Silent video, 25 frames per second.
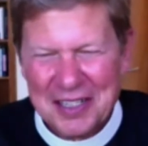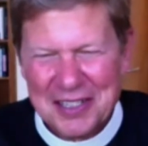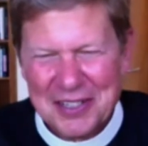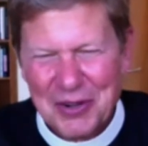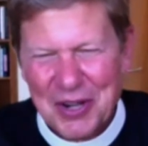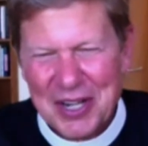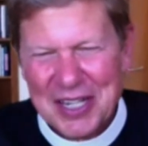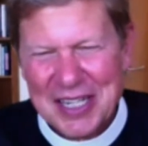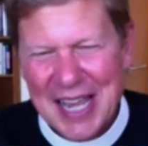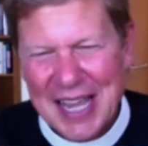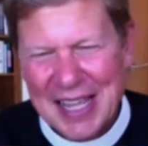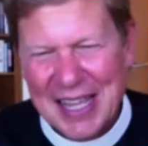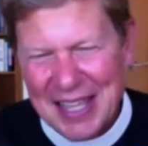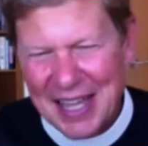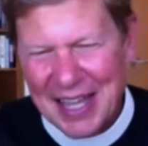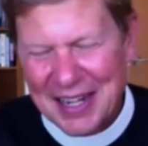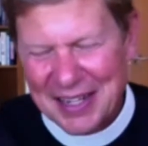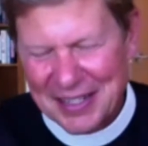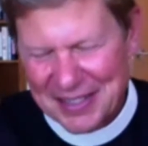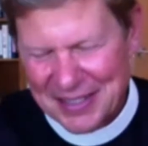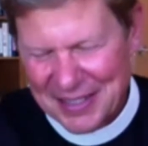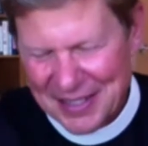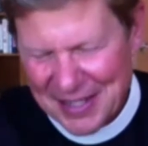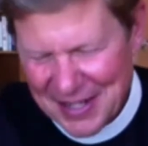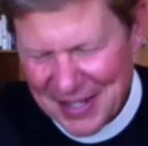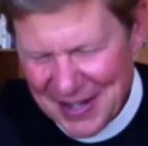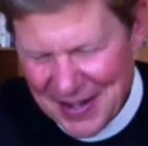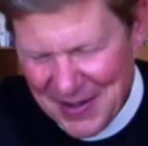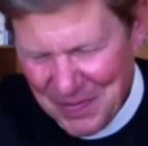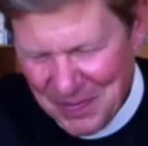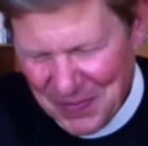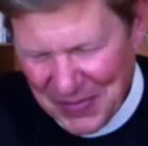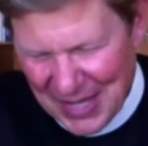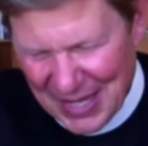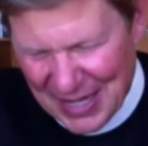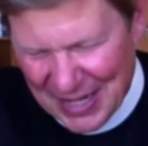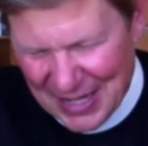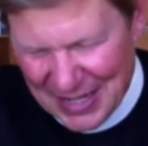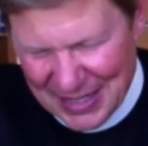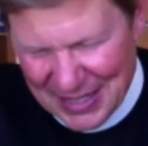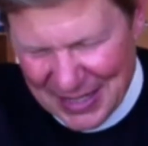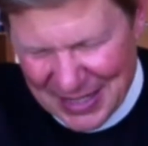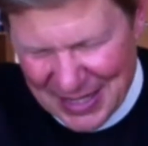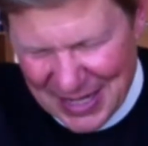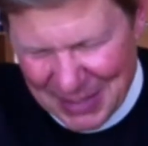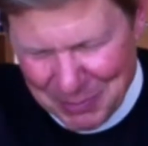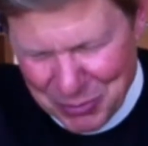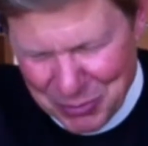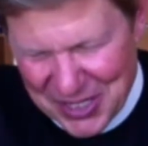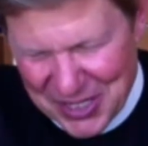So I take that as,
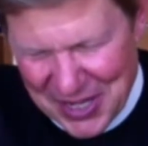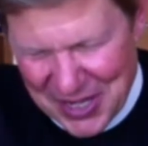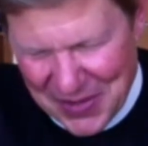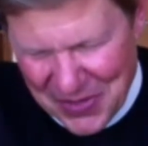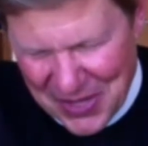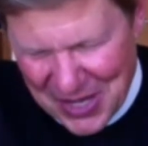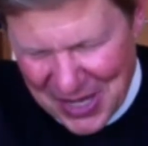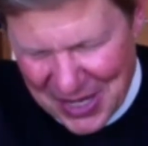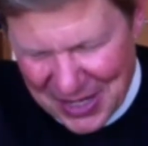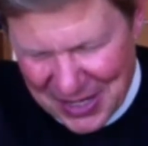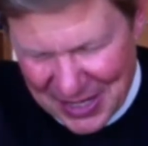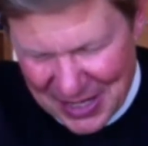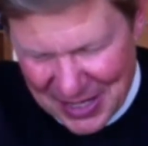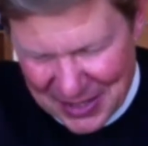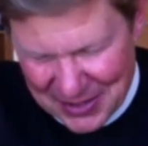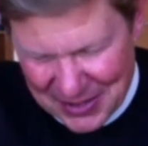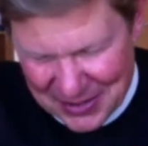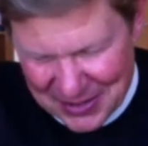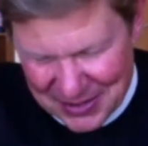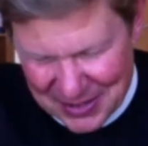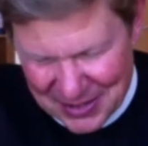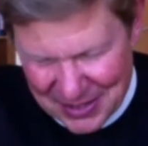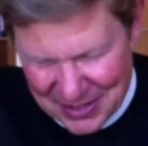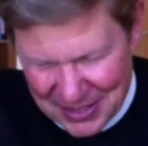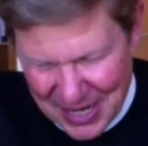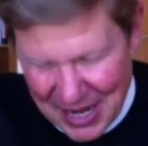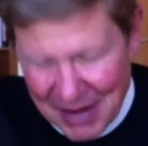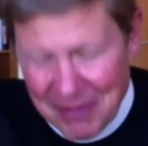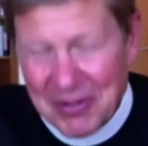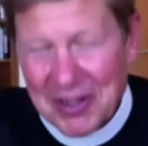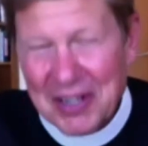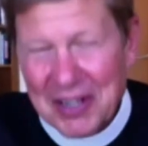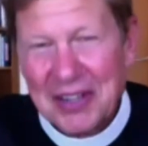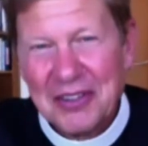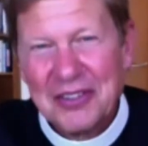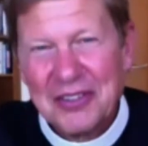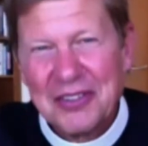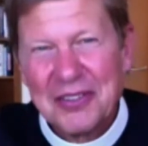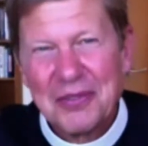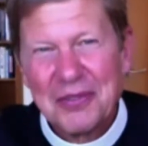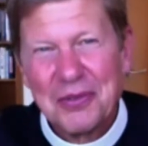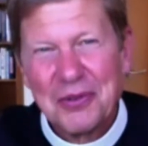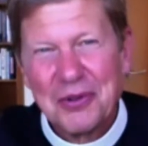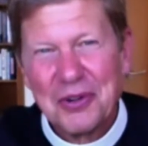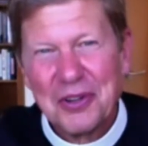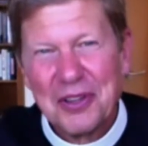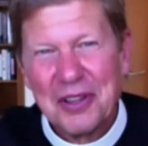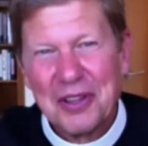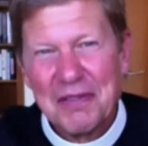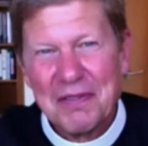I present that as evidence
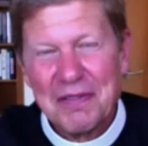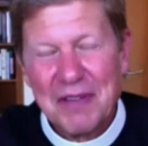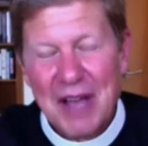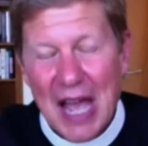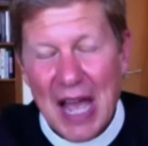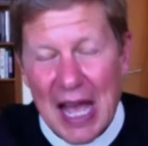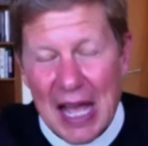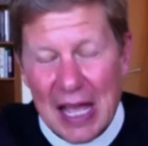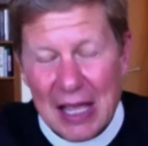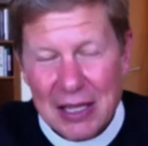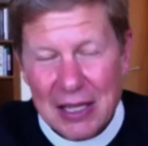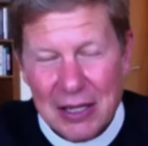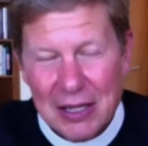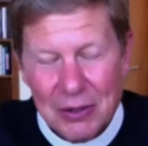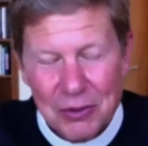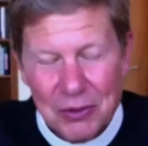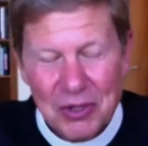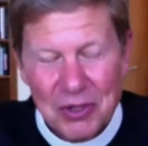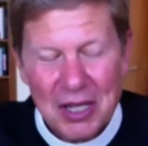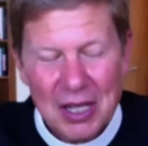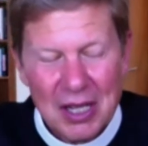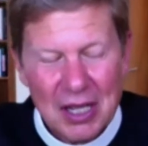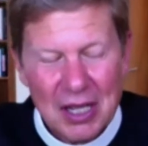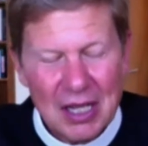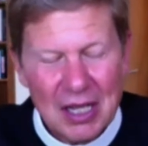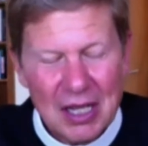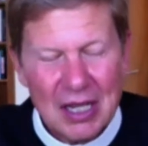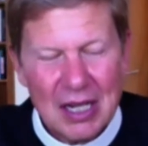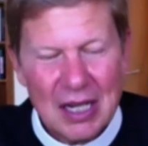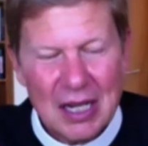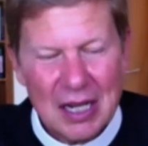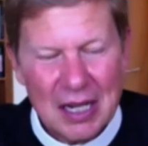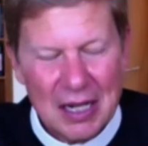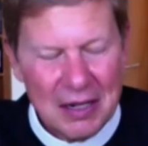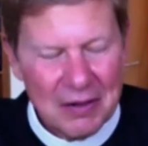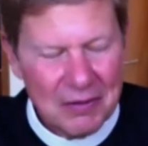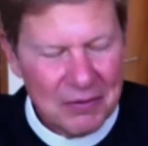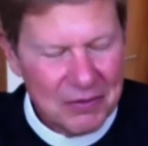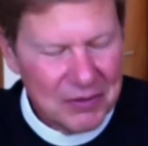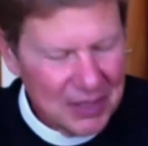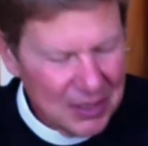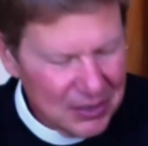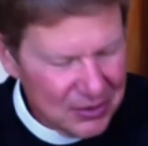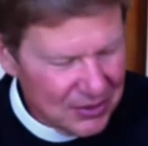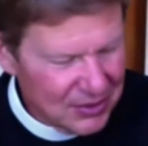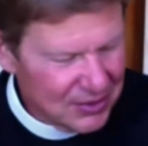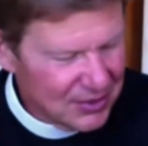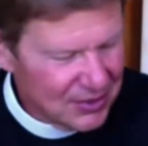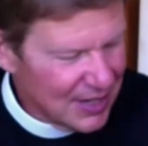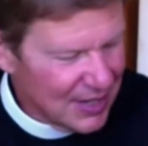for the value of
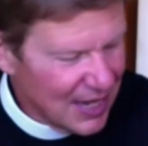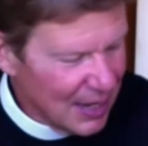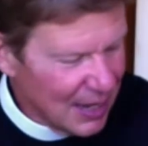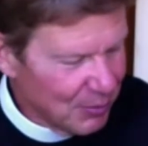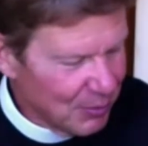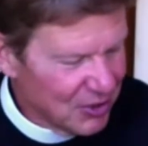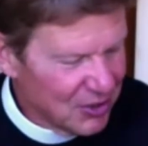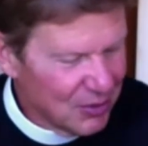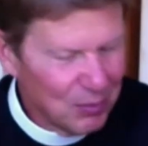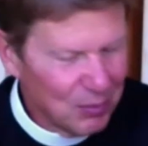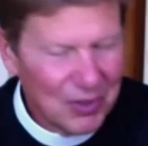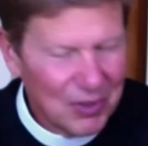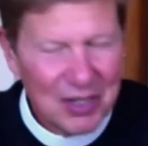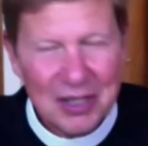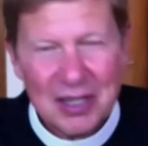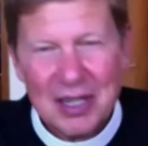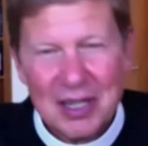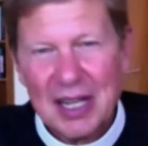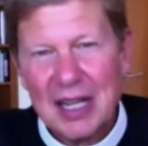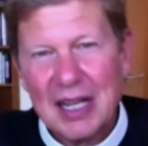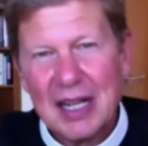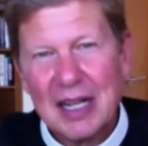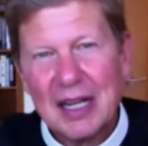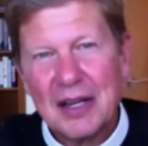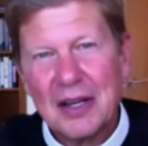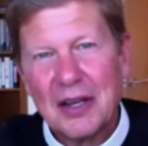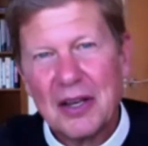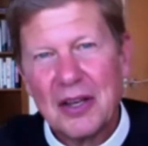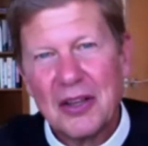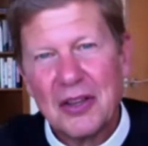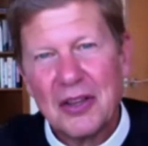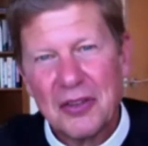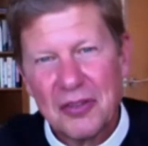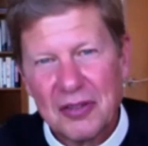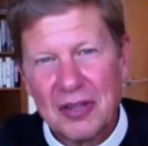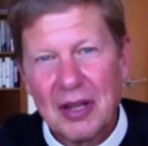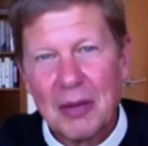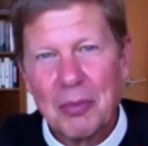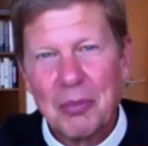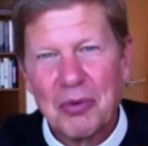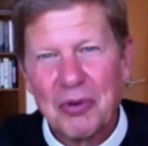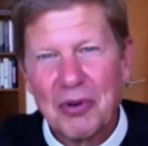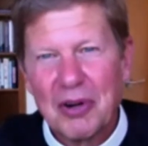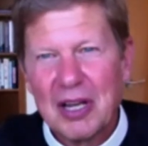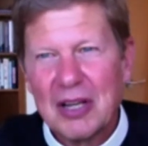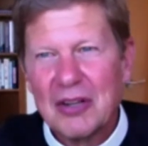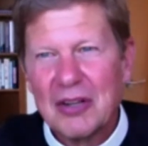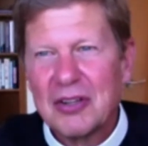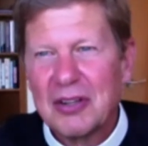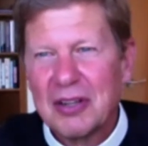disestablishment and the
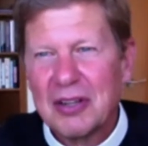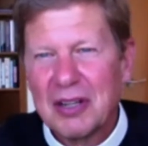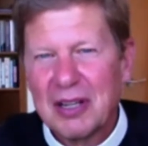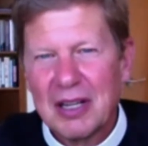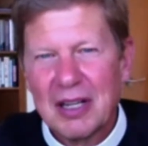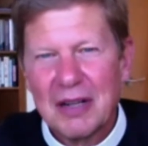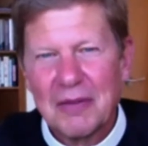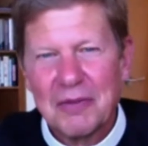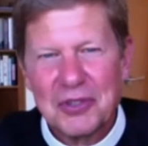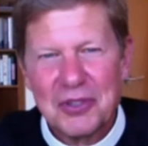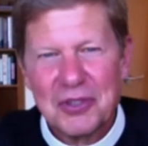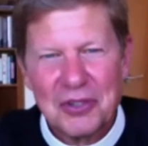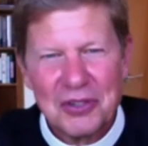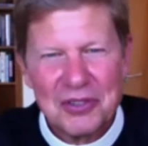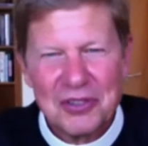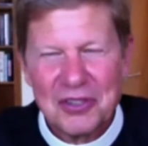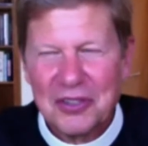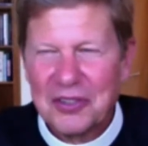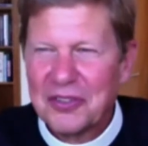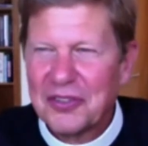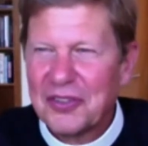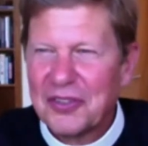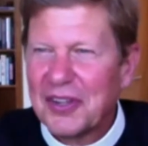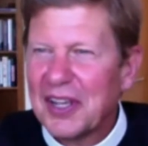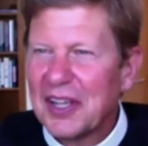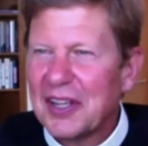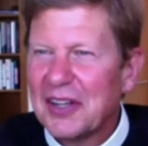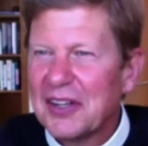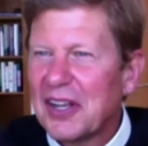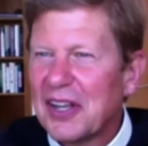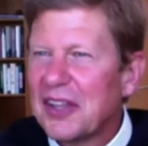separation of church and state.